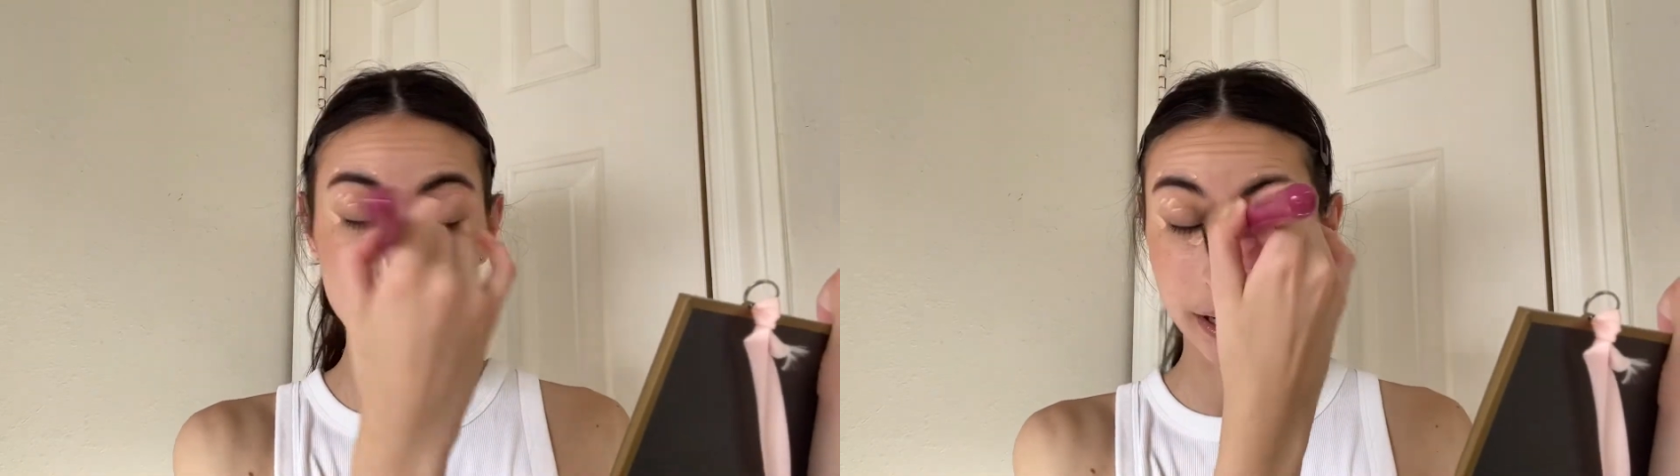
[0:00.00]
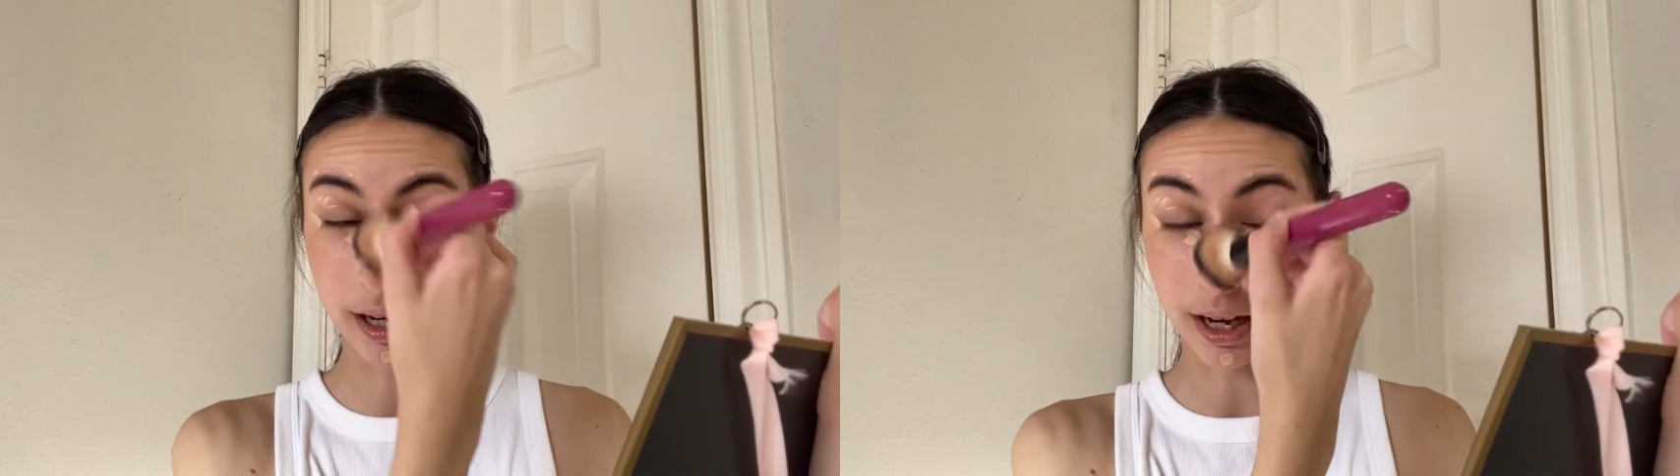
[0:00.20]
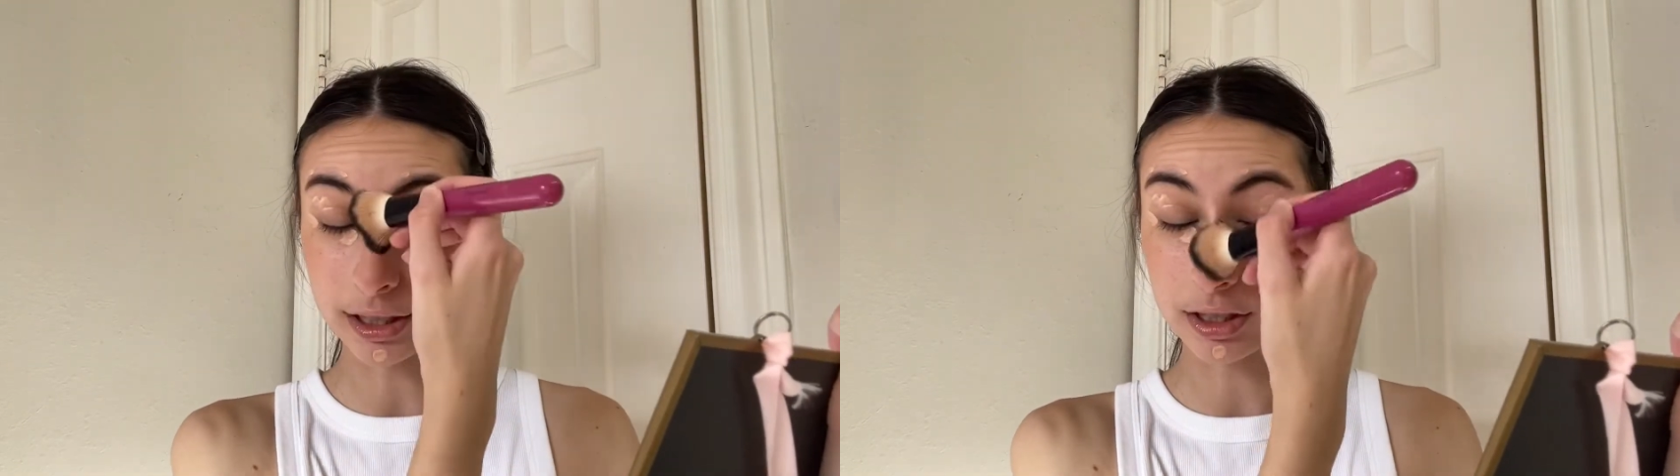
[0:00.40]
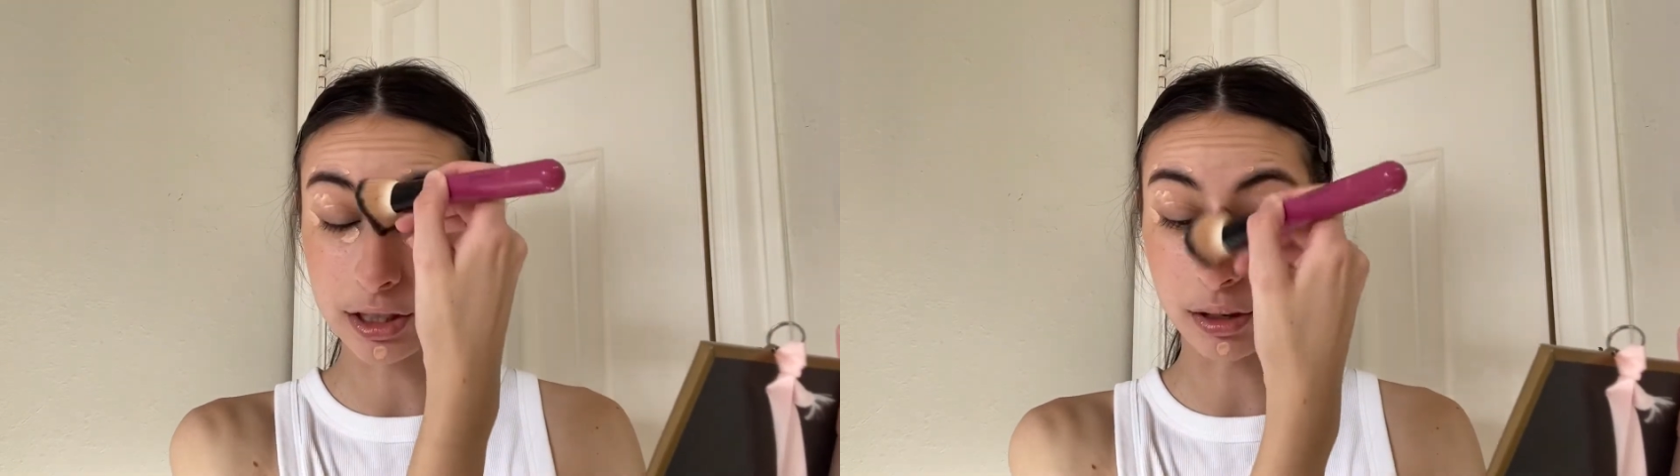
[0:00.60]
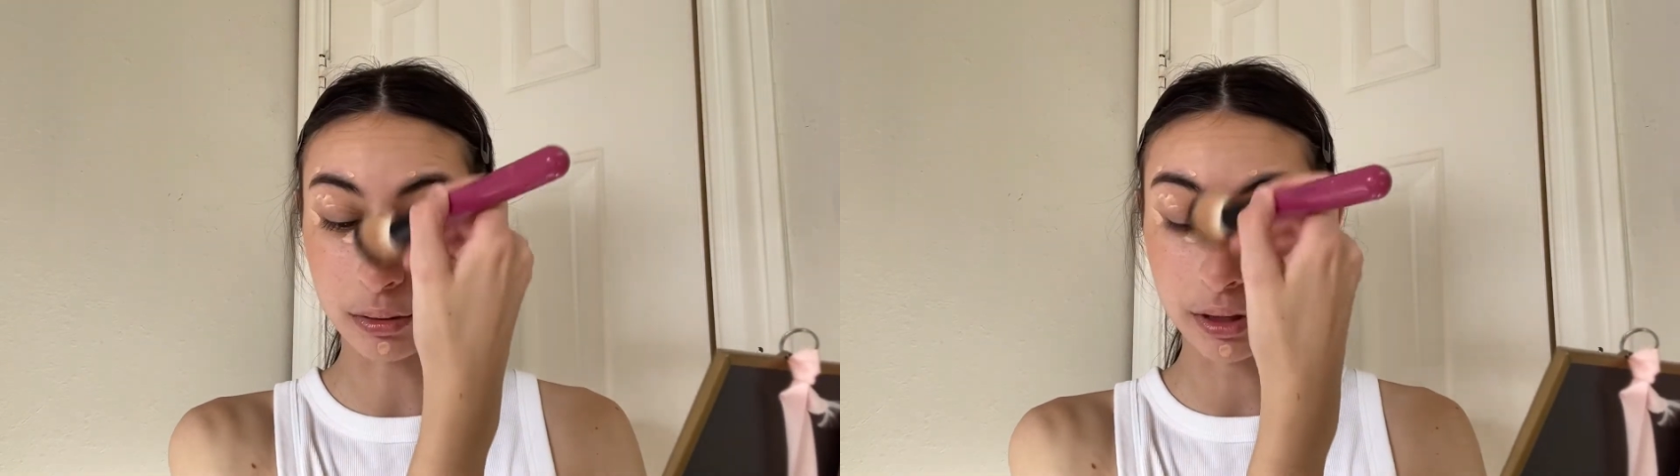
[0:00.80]
but I
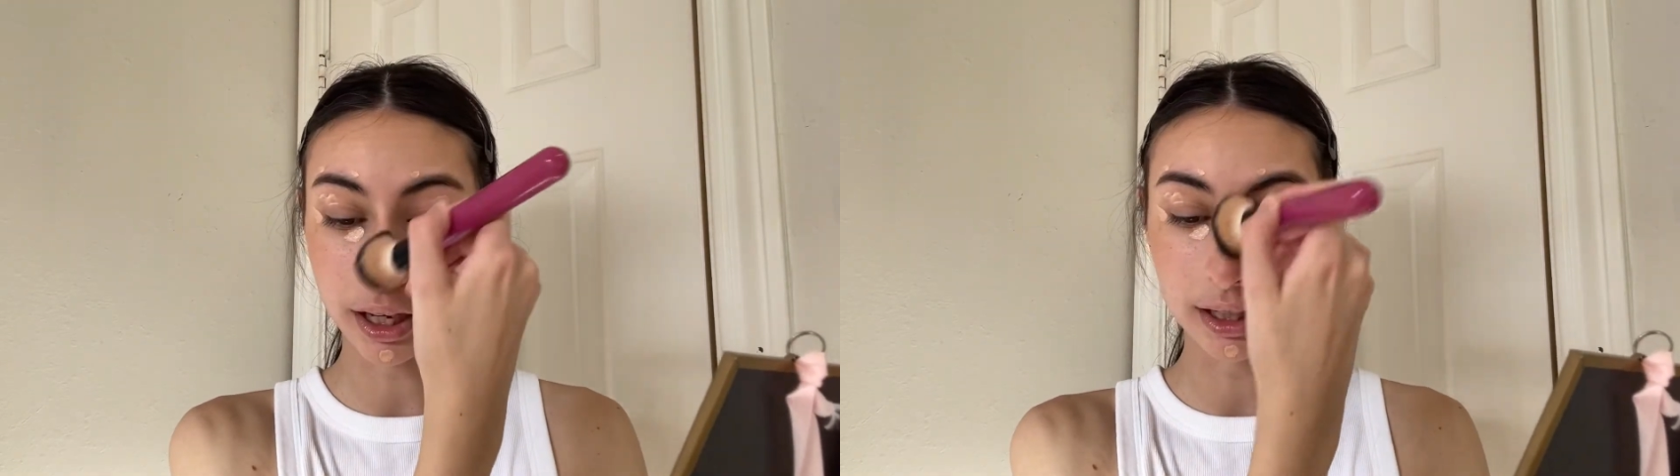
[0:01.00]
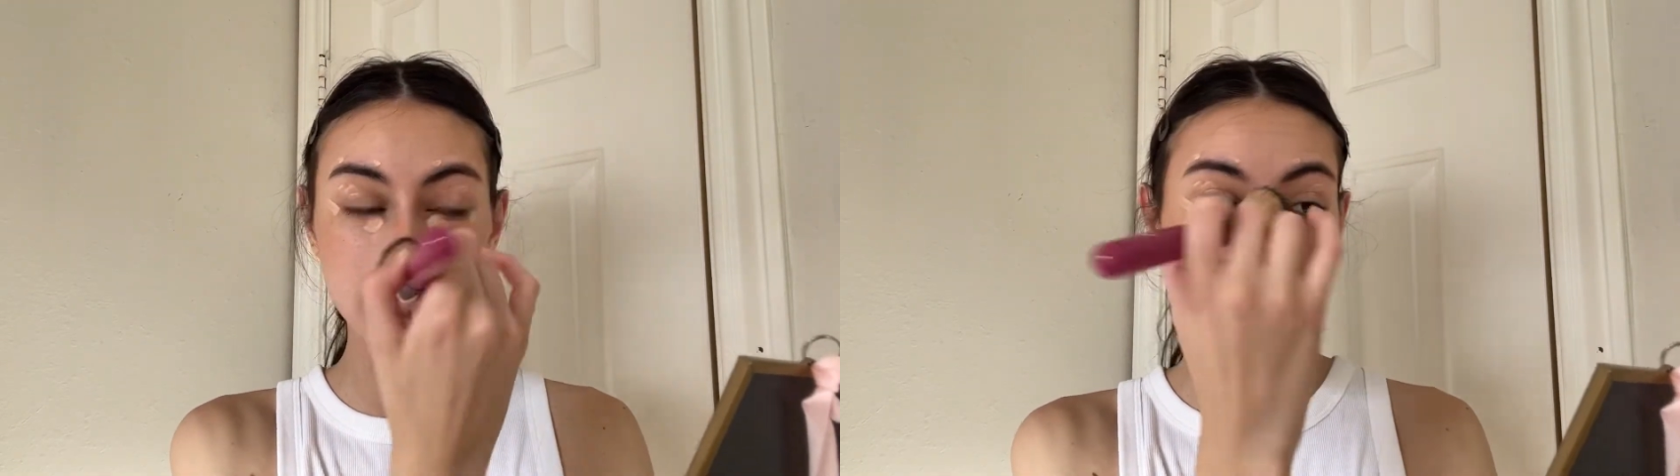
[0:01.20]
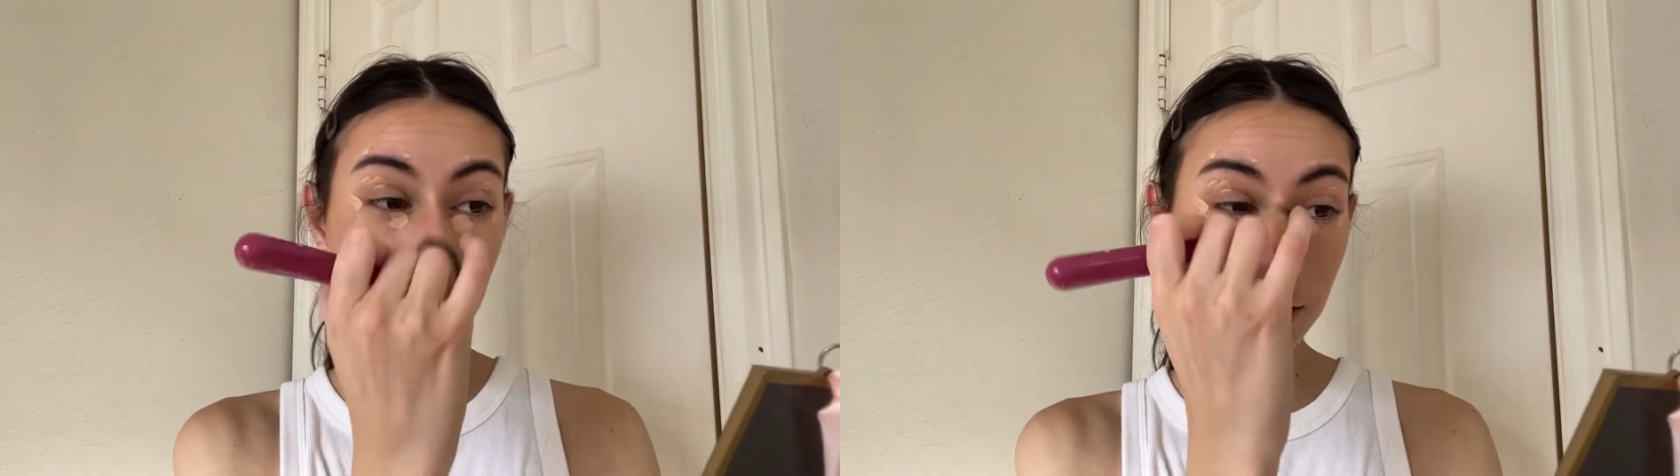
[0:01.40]
don't hate it.